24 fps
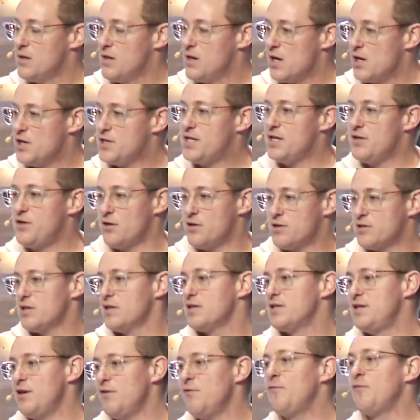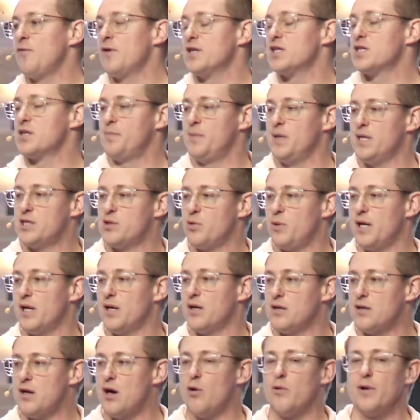You see, there's a difference
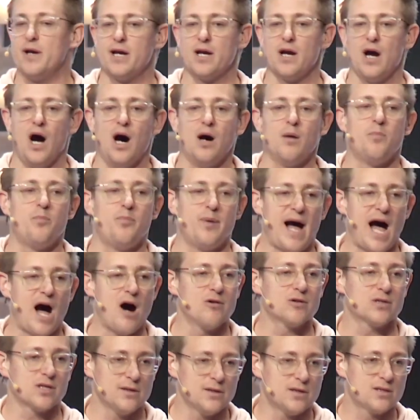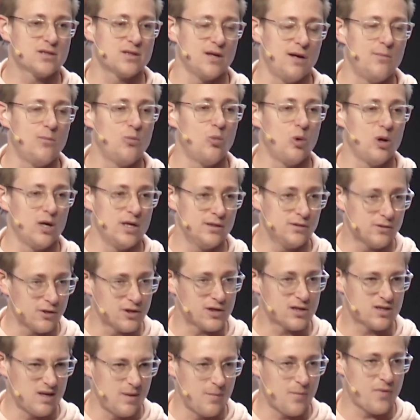between knowing about someone
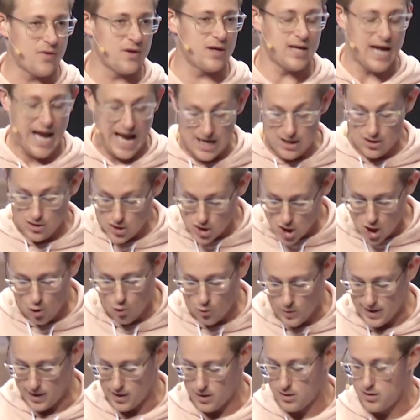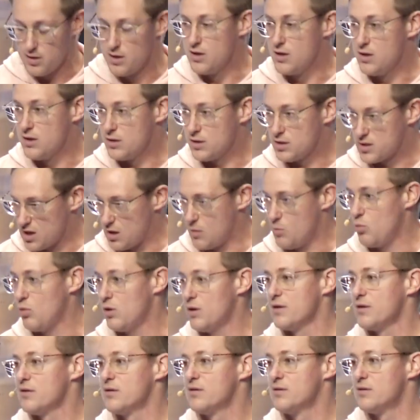or something and knowing
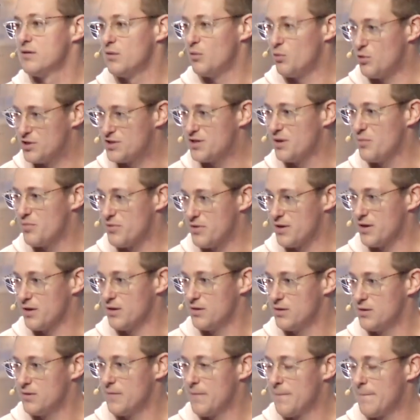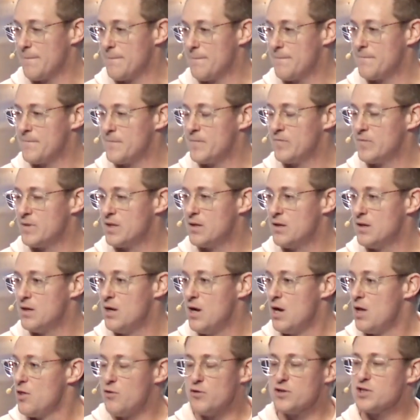someone or something.
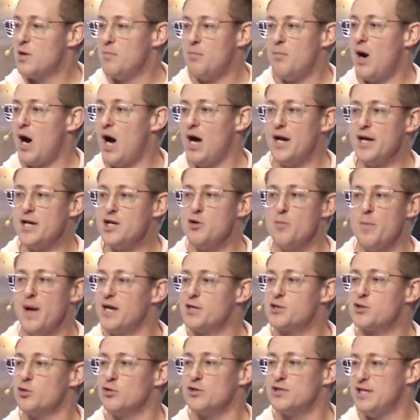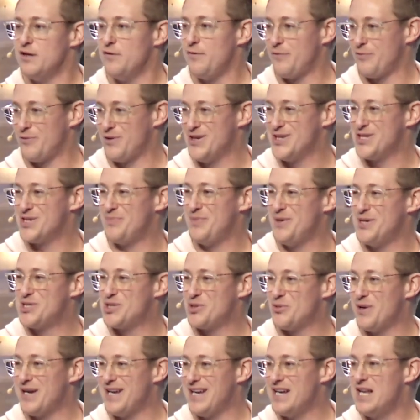There's a monumental difference
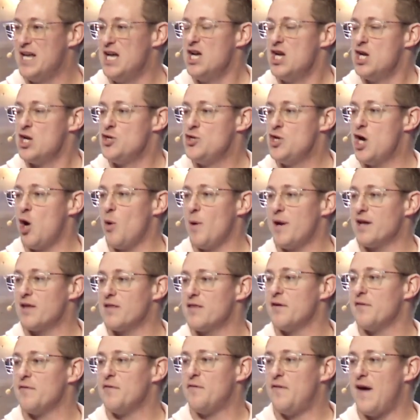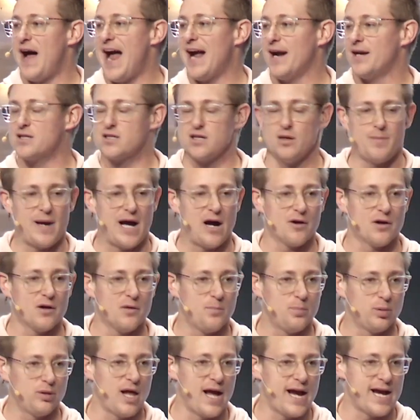between knowing the facts about a
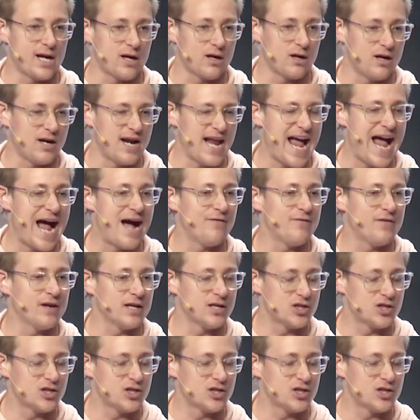player and having